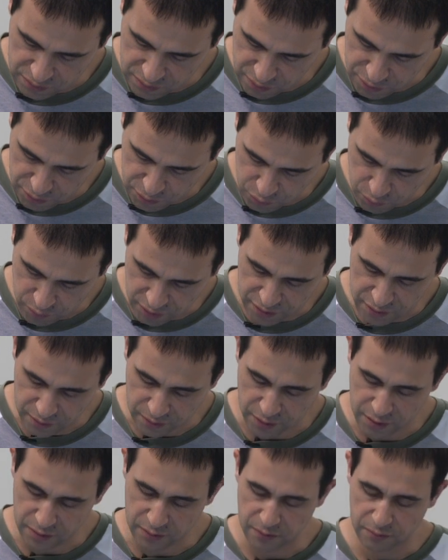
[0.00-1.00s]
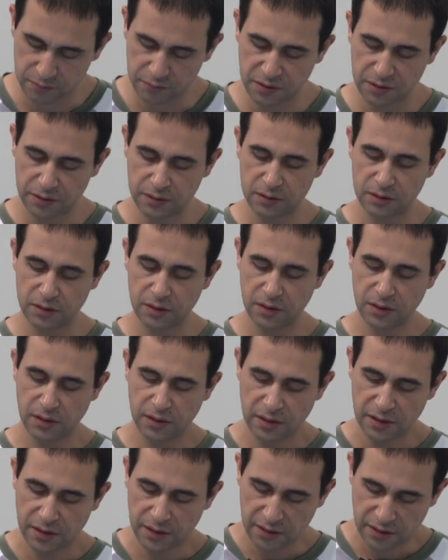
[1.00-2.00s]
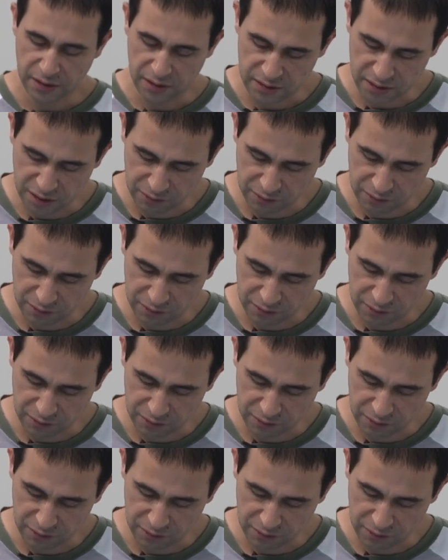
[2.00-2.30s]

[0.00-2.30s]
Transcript: is r squared, right? And